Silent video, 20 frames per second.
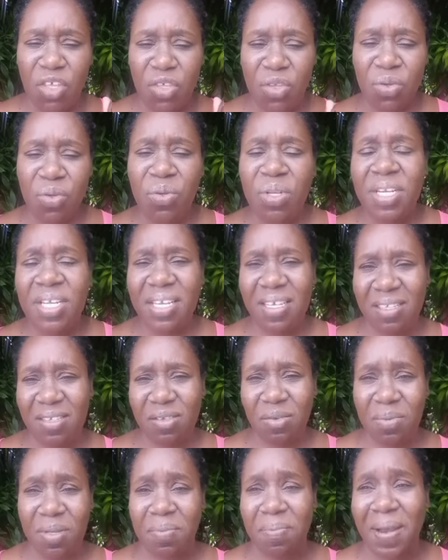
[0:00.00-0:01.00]
you need
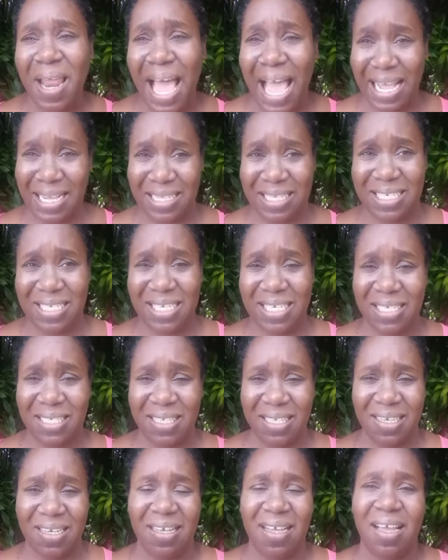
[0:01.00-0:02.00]
to be planting
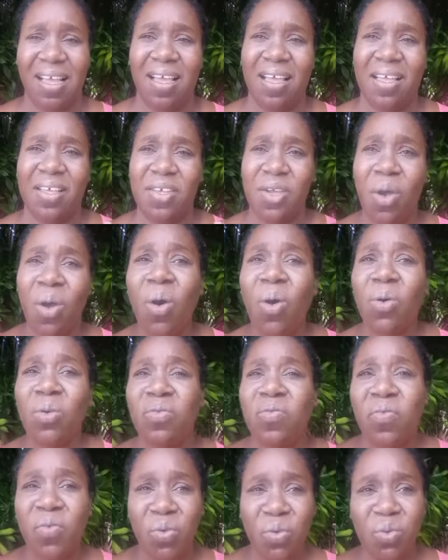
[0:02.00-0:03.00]
your
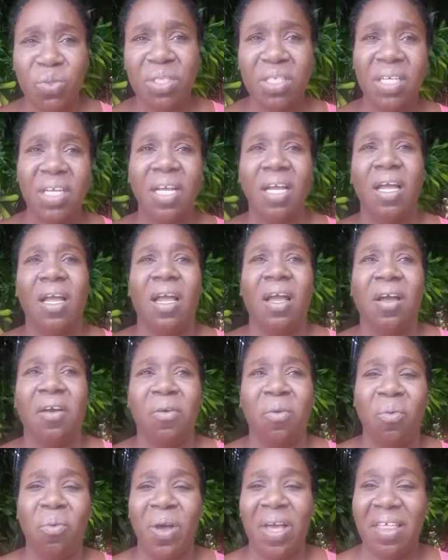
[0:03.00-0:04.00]
own food.
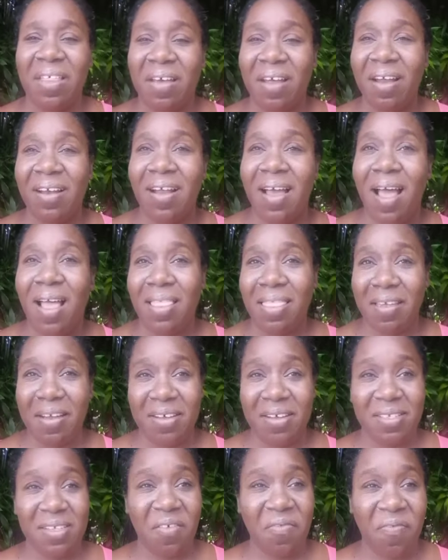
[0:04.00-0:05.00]
Whether or not
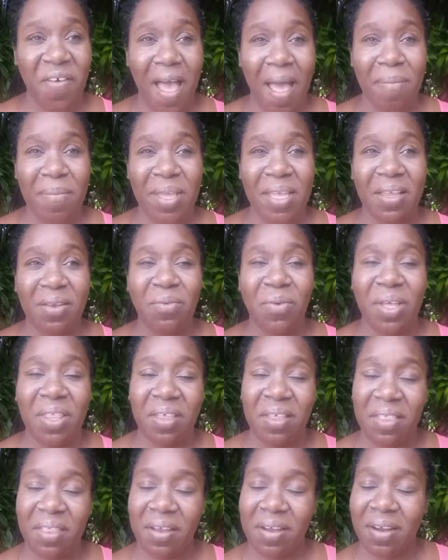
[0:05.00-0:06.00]
there's a famine,
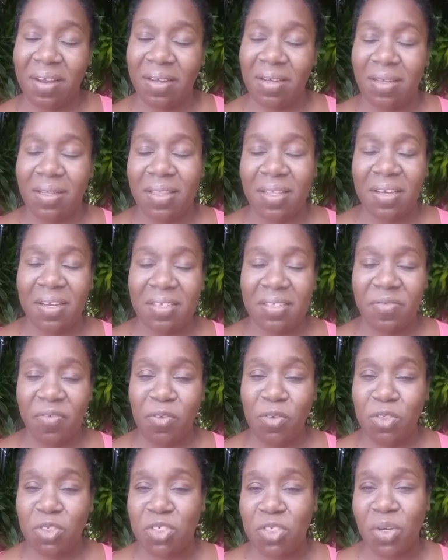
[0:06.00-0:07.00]
whether there's
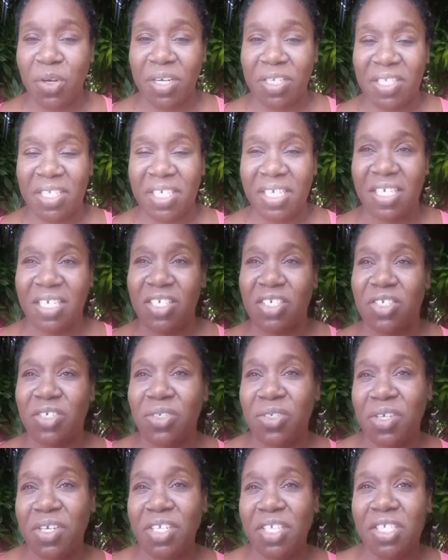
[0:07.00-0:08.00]
food shortage,
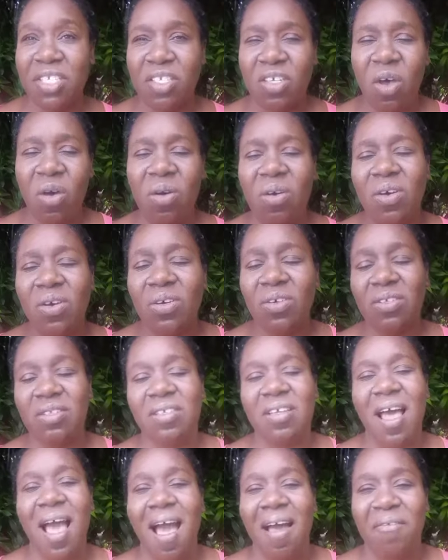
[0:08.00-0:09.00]
it's so
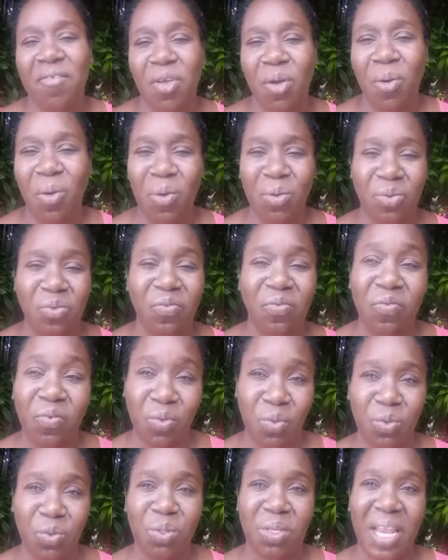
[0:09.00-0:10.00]
good to have your own
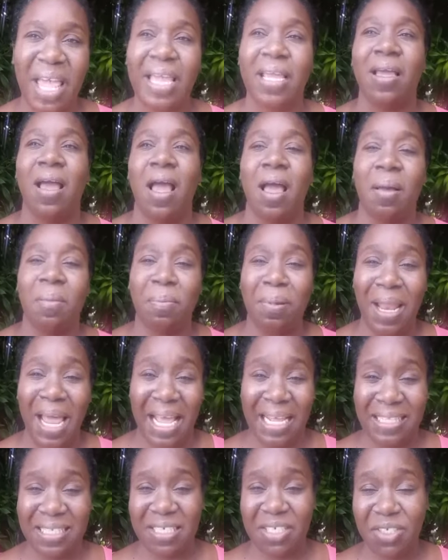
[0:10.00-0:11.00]
food, like
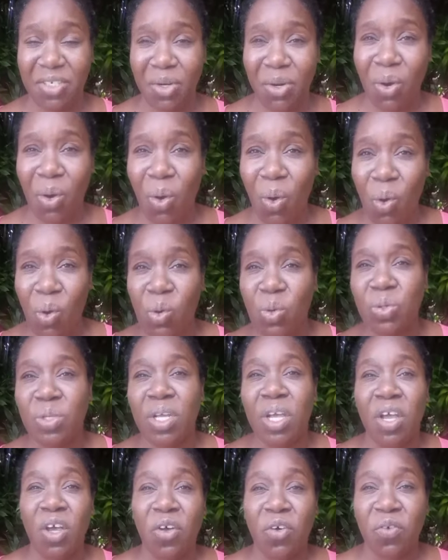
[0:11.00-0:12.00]
planting your
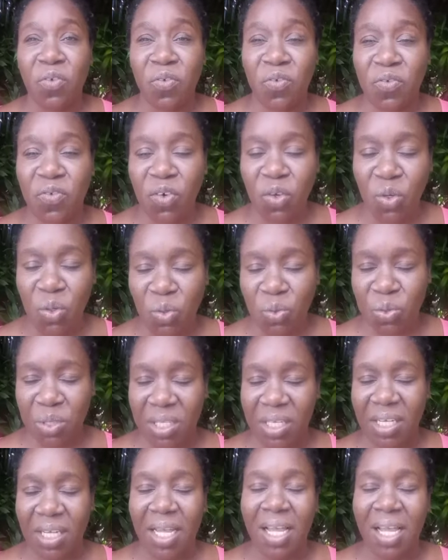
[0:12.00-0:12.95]
own food.